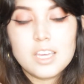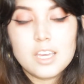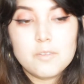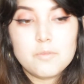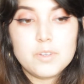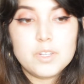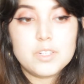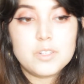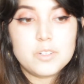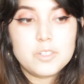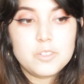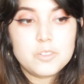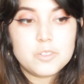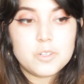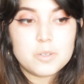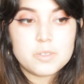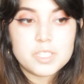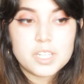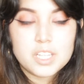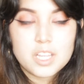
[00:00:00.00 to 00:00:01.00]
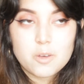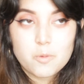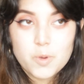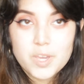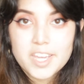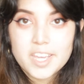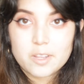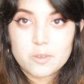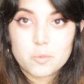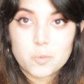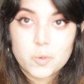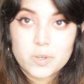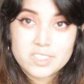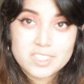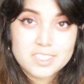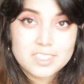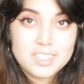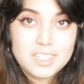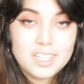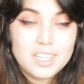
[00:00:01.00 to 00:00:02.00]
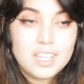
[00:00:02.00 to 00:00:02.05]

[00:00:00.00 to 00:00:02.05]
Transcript: if you're going to Coachella weekend one